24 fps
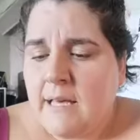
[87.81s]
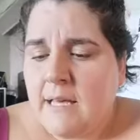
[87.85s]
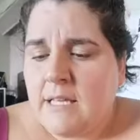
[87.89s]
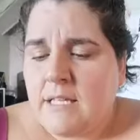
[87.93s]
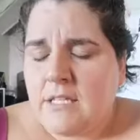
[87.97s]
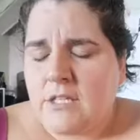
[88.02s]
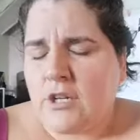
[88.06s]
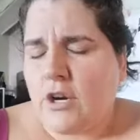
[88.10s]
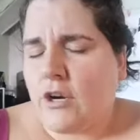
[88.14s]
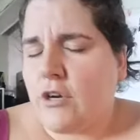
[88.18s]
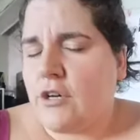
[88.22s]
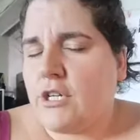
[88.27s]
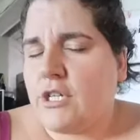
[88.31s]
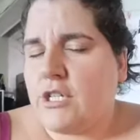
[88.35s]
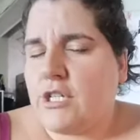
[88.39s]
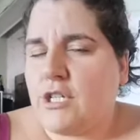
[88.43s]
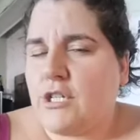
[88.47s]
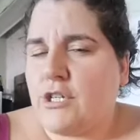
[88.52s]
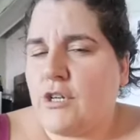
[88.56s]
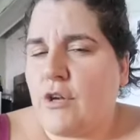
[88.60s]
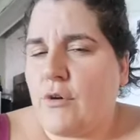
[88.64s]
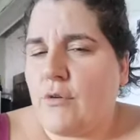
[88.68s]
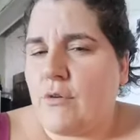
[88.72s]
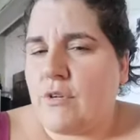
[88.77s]
started to
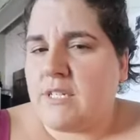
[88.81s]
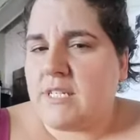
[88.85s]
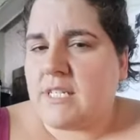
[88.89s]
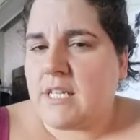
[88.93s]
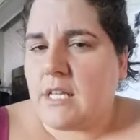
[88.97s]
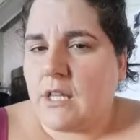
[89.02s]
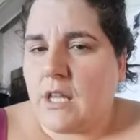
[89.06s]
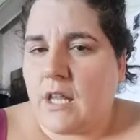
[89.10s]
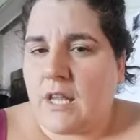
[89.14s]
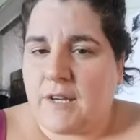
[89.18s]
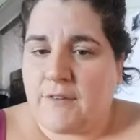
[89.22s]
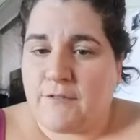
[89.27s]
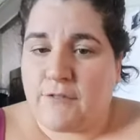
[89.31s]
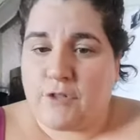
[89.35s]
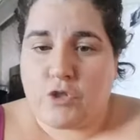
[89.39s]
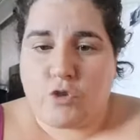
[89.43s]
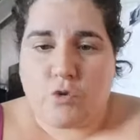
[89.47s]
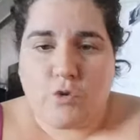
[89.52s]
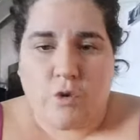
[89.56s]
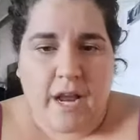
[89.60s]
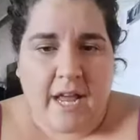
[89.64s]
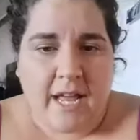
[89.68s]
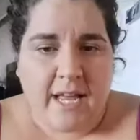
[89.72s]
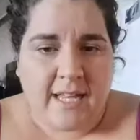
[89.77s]
notice a lot of
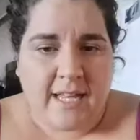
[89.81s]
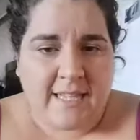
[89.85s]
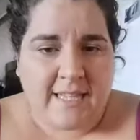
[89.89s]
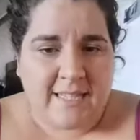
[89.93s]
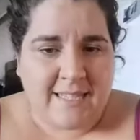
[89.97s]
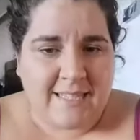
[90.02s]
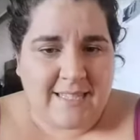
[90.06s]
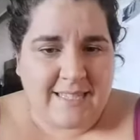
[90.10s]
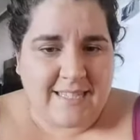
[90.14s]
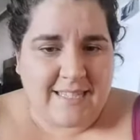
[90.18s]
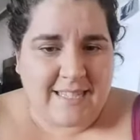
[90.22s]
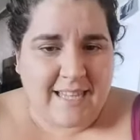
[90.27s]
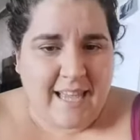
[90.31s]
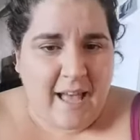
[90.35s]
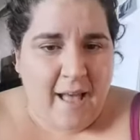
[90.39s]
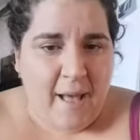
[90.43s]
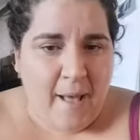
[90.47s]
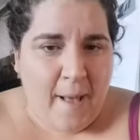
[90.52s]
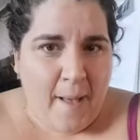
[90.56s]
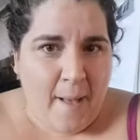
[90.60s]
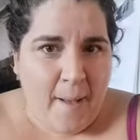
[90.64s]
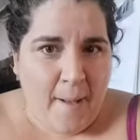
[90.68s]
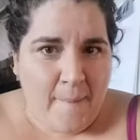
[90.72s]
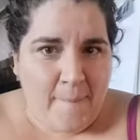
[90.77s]
trends.
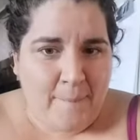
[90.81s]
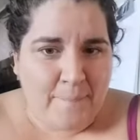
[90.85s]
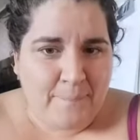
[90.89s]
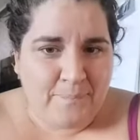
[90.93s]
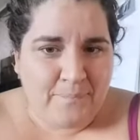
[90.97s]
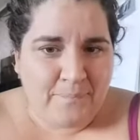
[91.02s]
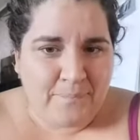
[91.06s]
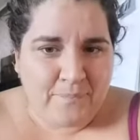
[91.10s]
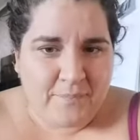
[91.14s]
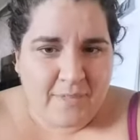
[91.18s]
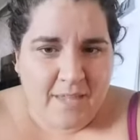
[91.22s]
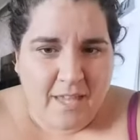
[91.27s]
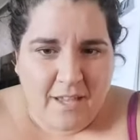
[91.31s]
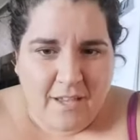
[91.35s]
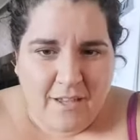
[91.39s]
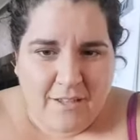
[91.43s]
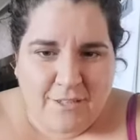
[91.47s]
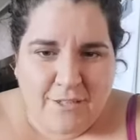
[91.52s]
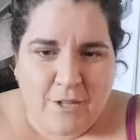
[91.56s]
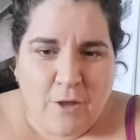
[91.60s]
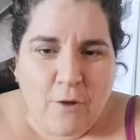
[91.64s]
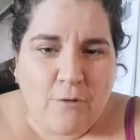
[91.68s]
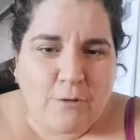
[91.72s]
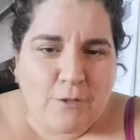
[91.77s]

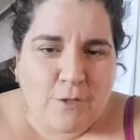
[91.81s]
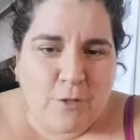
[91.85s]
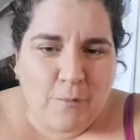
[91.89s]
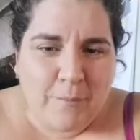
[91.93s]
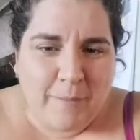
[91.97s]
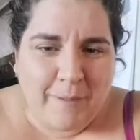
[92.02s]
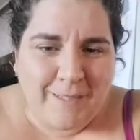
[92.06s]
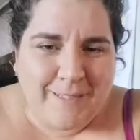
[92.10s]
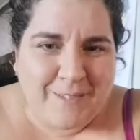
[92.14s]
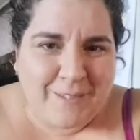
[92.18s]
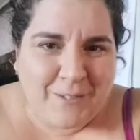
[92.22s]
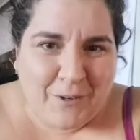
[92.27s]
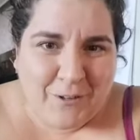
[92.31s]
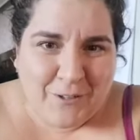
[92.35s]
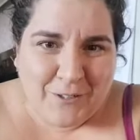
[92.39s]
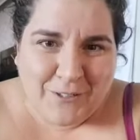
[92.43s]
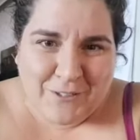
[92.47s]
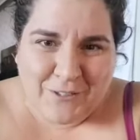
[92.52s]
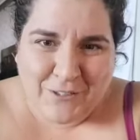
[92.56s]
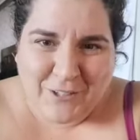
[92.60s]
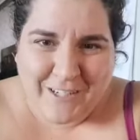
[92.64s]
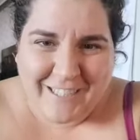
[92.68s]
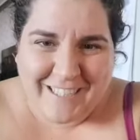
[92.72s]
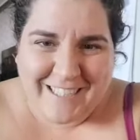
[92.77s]
Don't be
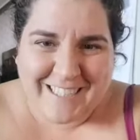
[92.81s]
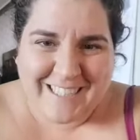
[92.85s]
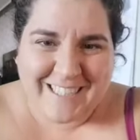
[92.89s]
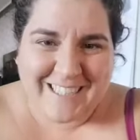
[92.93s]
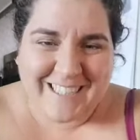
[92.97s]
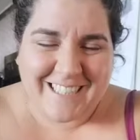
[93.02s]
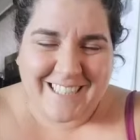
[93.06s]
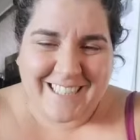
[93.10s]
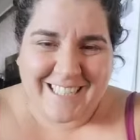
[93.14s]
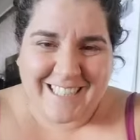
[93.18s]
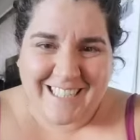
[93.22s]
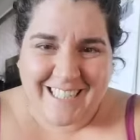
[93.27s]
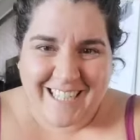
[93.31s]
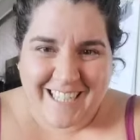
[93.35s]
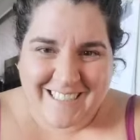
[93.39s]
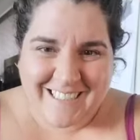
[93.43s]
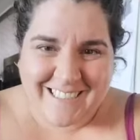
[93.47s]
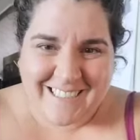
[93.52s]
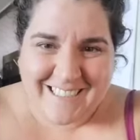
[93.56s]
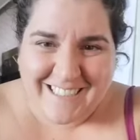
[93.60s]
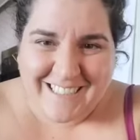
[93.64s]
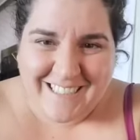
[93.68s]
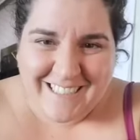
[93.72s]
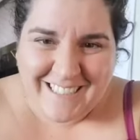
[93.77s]
starstruck, you silly nut.
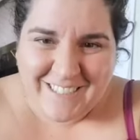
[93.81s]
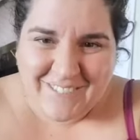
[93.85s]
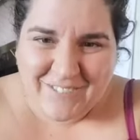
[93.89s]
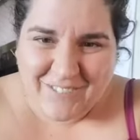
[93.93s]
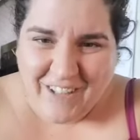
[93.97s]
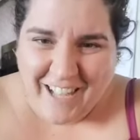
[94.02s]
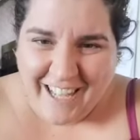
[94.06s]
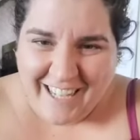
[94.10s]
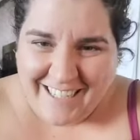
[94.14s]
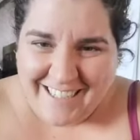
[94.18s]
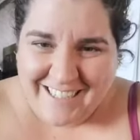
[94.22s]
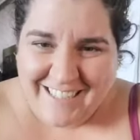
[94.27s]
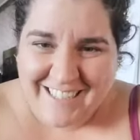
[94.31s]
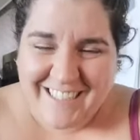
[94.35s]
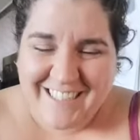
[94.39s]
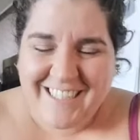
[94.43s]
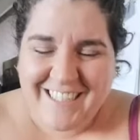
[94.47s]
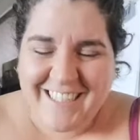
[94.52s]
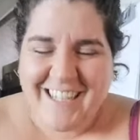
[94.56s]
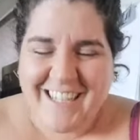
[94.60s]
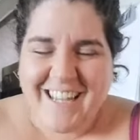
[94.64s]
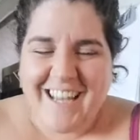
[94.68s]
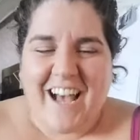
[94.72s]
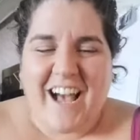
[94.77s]
It's fine.
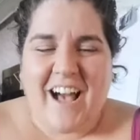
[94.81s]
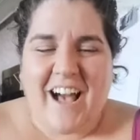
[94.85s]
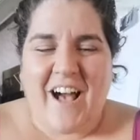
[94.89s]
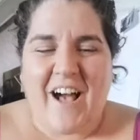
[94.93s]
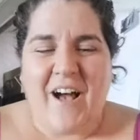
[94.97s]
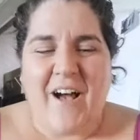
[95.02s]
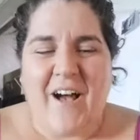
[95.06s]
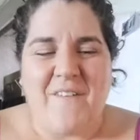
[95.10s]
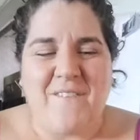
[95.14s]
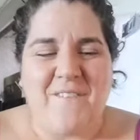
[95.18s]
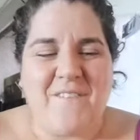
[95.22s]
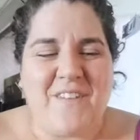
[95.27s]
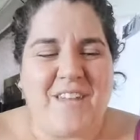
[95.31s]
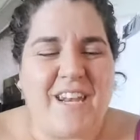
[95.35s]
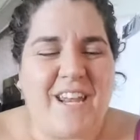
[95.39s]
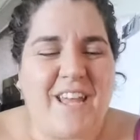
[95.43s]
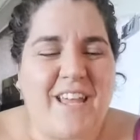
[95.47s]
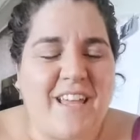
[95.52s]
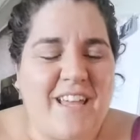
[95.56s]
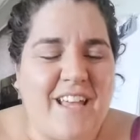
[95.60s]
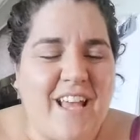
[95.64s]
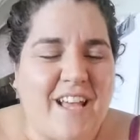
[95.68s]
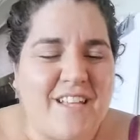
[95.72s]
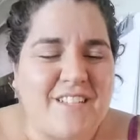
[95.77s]
But
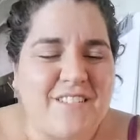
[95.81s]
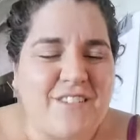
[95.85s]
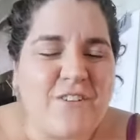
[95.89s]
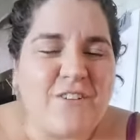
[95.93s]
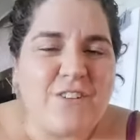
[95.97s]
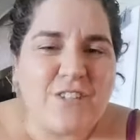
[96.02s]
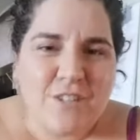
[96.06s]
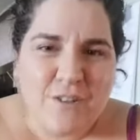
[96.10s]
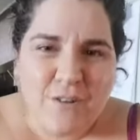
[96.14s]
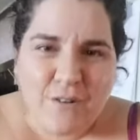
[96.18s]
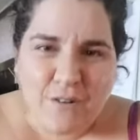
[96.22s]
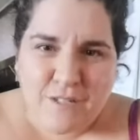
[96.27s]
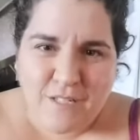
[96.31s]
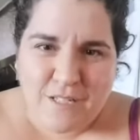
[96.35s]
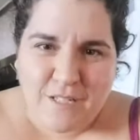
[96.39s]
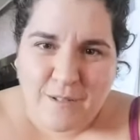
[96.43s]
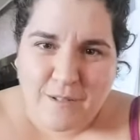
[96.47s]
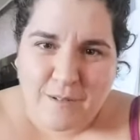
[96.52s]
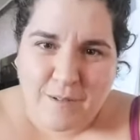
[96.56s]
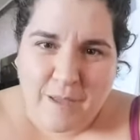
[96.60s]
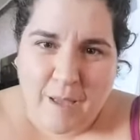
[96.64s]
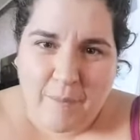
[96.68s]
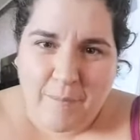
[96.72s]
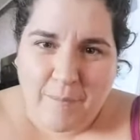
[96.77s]
I started to notice
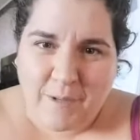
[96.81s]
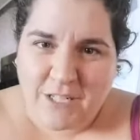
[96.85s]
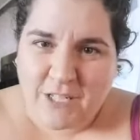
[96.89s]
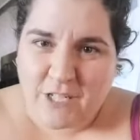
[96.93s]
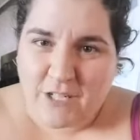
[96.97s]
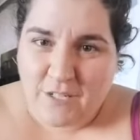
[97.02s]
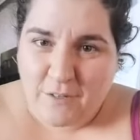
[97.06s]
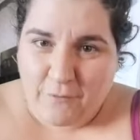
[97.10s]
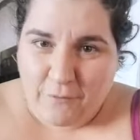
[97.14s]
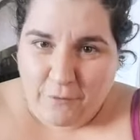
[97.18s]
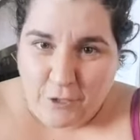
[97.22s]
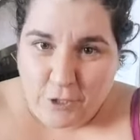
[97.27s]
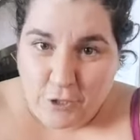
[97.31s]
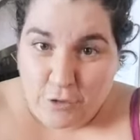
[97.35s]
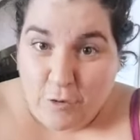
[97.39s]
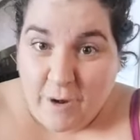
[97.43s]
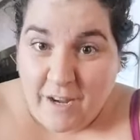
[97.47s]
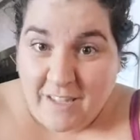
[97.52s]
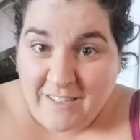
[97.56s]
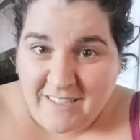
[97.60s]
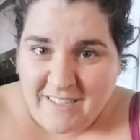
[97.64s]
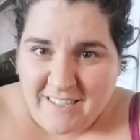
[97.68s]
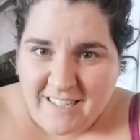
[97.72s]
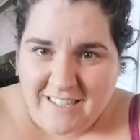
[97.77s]
a bunch of different
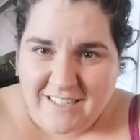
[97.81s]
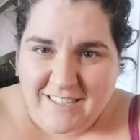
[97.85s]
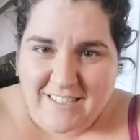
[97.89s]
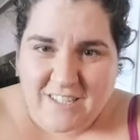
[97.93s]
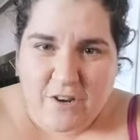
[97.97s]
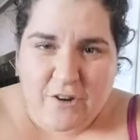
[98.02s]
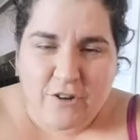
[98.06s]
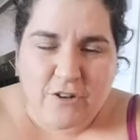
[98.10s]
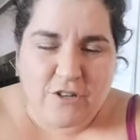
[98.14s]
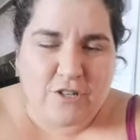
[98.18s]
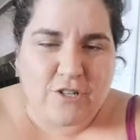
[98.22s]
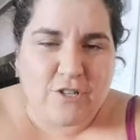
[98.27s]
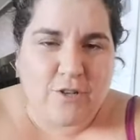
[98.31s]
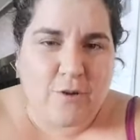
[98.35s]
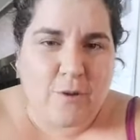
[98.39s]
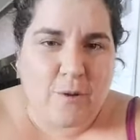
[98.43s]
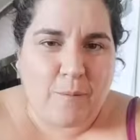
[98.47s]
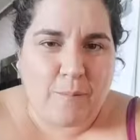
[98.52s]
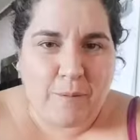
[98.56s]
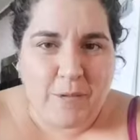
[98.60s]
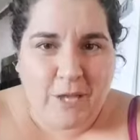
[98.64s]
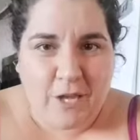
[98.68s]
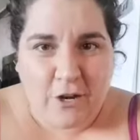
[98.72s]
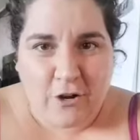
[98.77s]
trends that started to
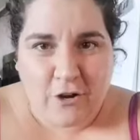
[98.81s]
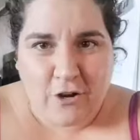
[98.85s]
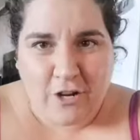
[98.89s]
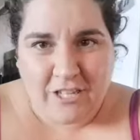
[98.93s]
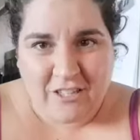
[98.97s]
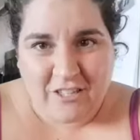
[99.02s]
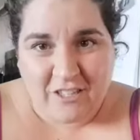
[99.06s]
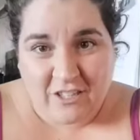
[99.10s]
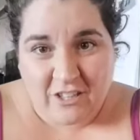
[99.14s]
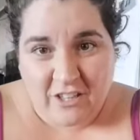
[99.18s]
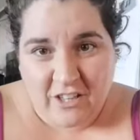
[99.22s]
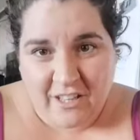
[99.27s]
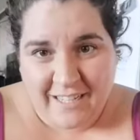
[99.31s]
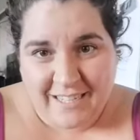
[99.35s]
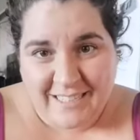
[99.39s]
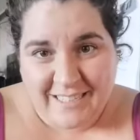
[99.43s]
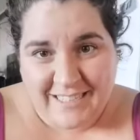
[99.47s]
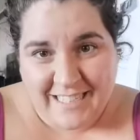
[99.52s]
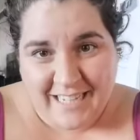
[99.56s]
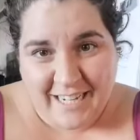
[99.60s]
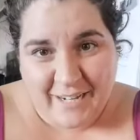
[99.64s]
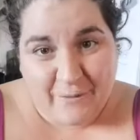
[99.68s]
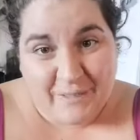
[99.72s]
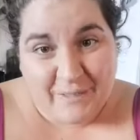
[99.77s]
appear in the clients
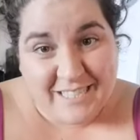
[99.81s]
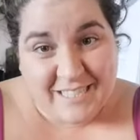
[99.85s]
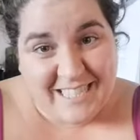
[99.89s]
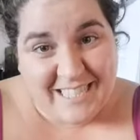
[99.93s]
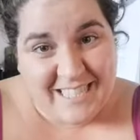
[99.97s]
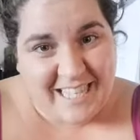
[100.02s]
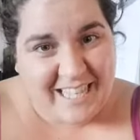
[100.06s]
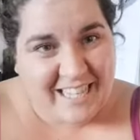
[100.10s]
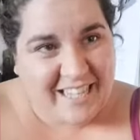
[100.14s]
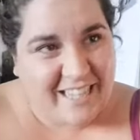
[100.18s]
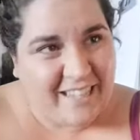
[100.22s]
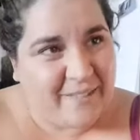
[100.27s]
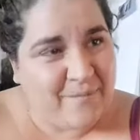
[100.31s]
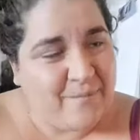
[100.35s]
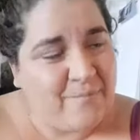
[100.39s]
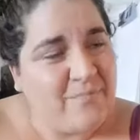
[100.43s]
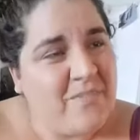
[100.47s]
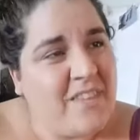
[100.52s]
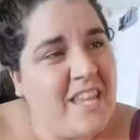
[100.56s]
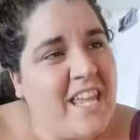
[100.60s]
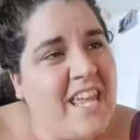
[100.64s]
that I was seeing.